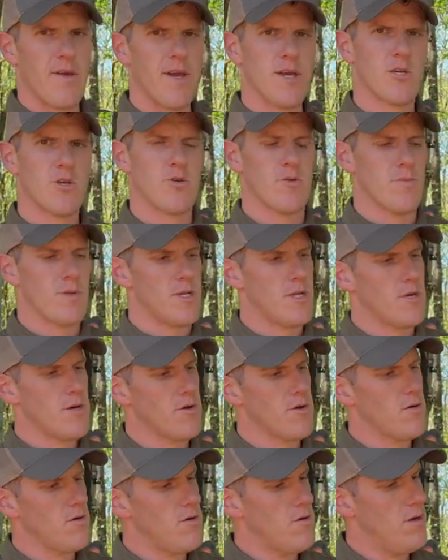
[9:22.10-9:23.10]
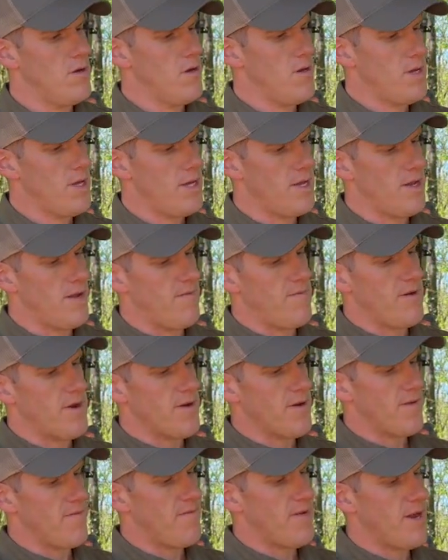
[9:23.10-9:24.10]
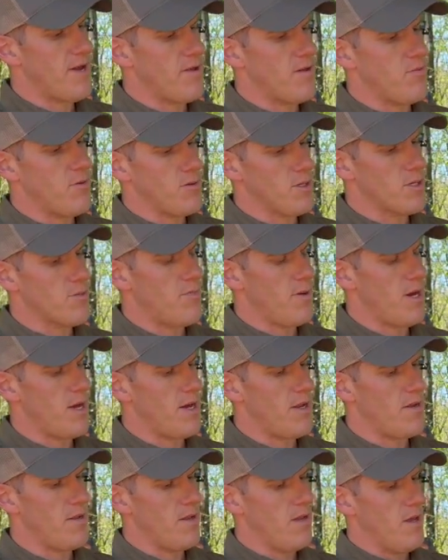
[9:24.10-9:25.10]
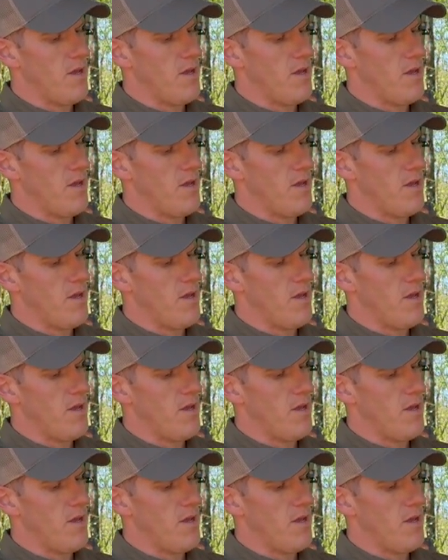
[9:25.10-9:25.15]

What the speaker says: extra material in a very valuable spot.